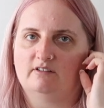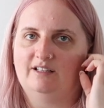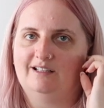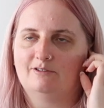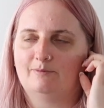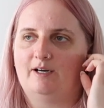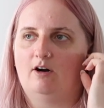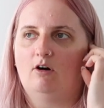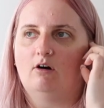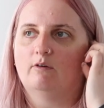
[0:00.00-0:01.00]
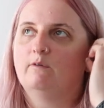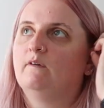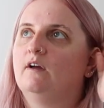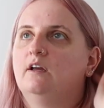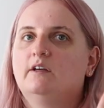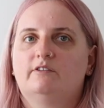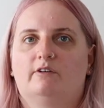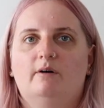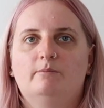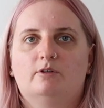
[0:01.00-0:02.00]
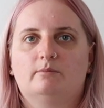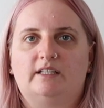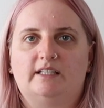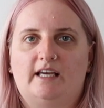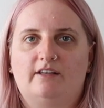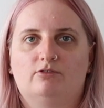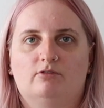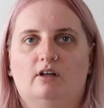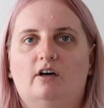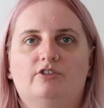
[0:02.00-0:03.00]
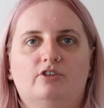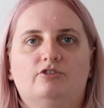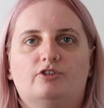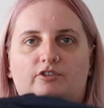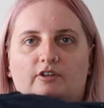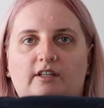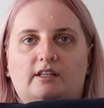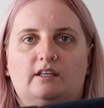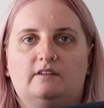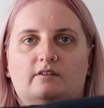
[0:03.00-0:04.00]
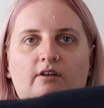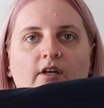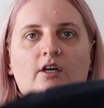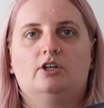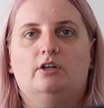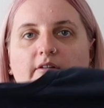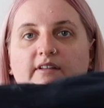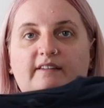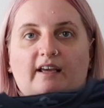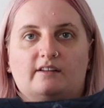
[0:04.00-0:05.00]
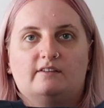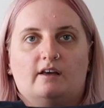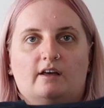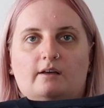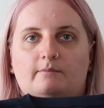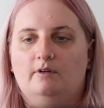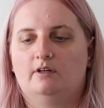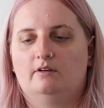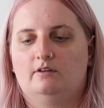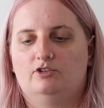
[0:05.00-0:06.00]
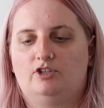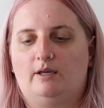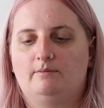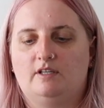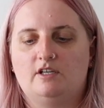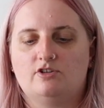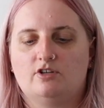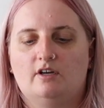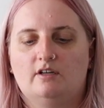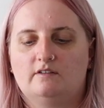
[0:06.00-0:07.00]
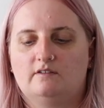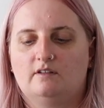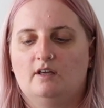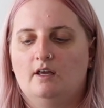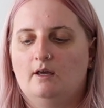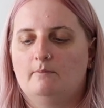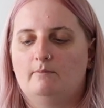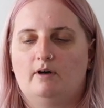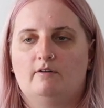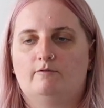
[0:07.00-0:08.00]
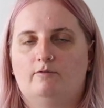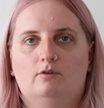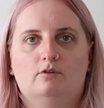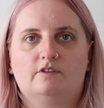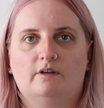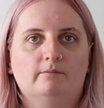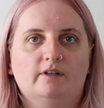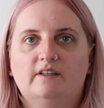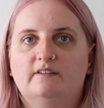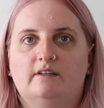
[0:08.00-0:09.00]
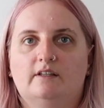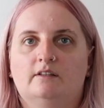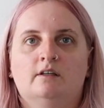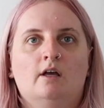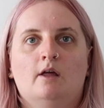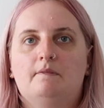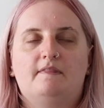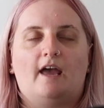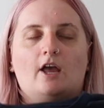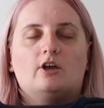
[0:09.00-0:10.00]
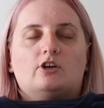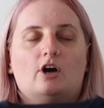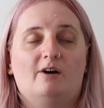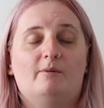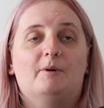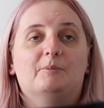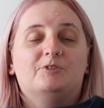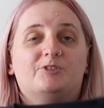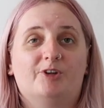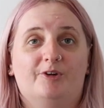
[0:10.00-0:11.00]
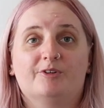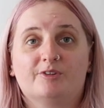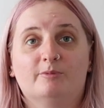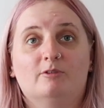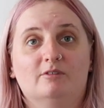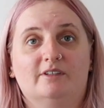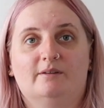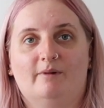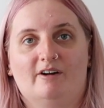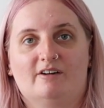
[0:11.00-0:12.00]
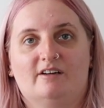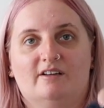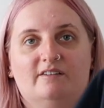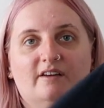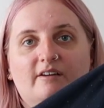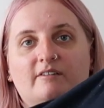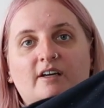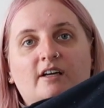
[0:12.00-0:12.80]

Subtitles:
are a little bit off, so I'm normally an extra large in just like these unisex shaped t-shirts, but for some reason they come up so small in America, so